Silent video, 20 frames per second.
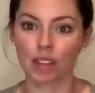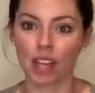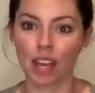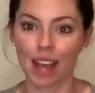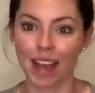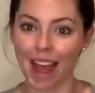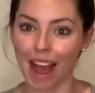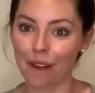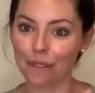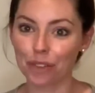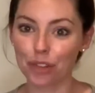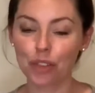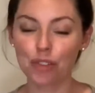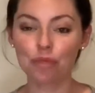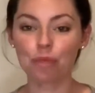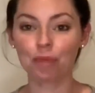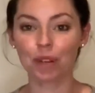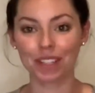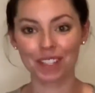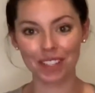After you've
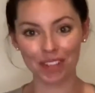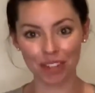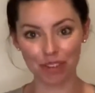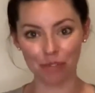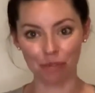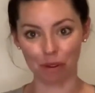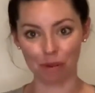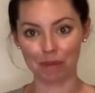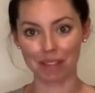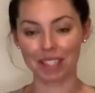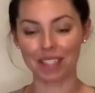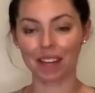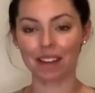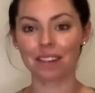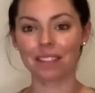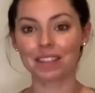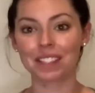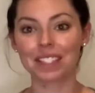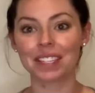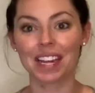printed the agreements out,
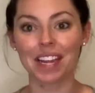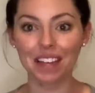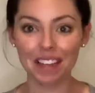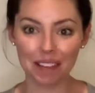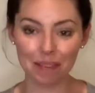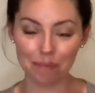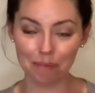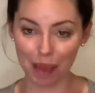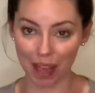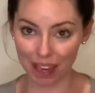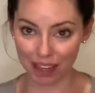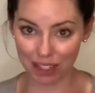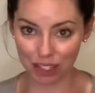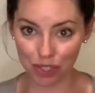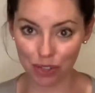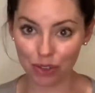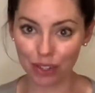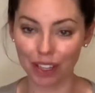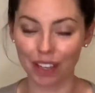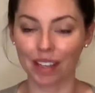take it back to
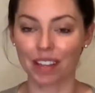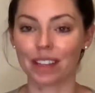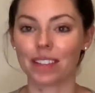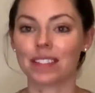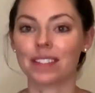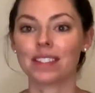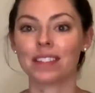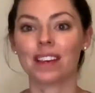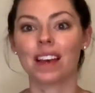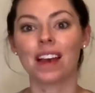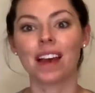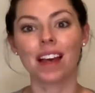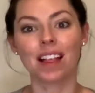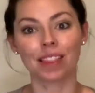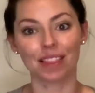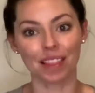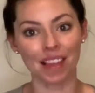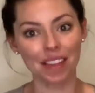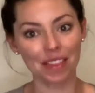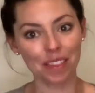your kids,
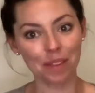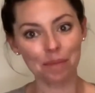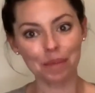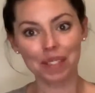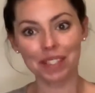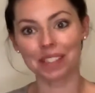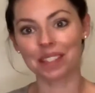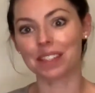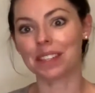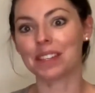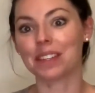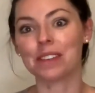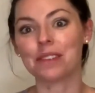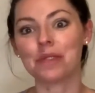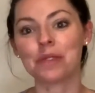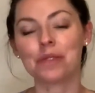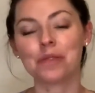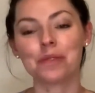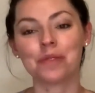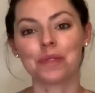let them
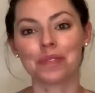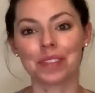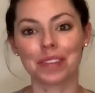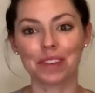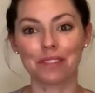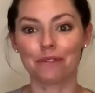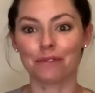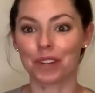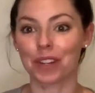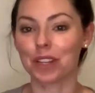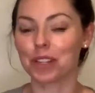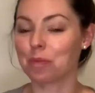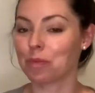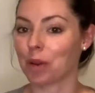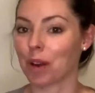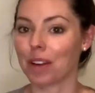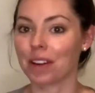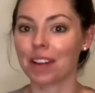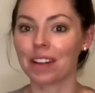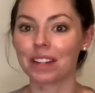see the finished
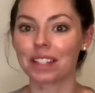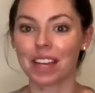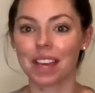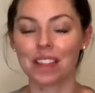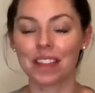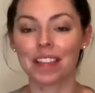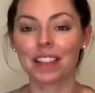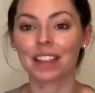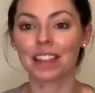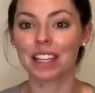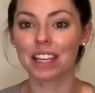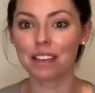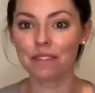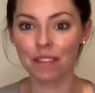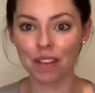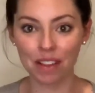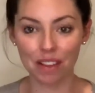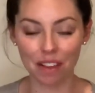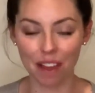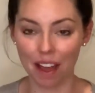product, and then leave a
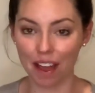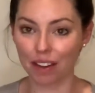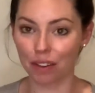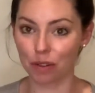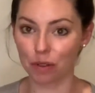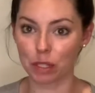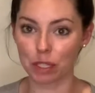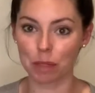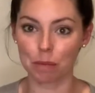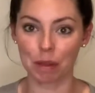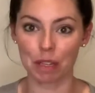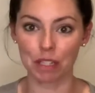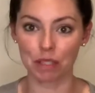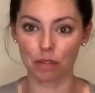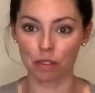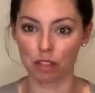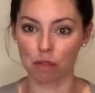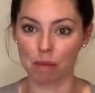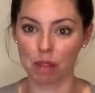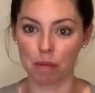line or a space for
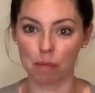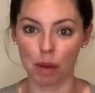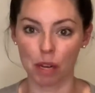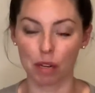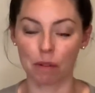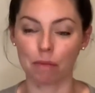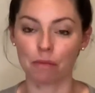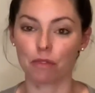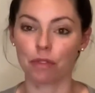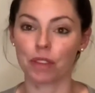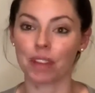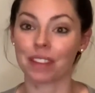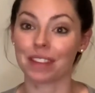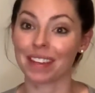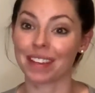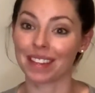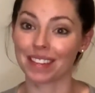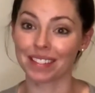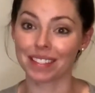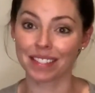them at the bottom that they
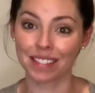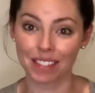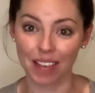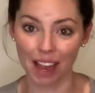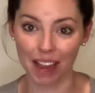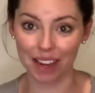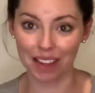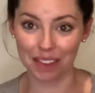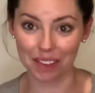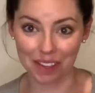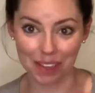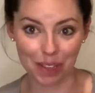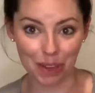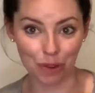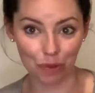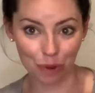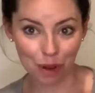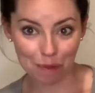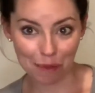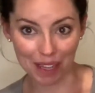can sign the
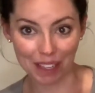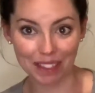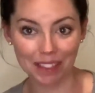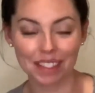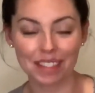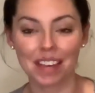agreements.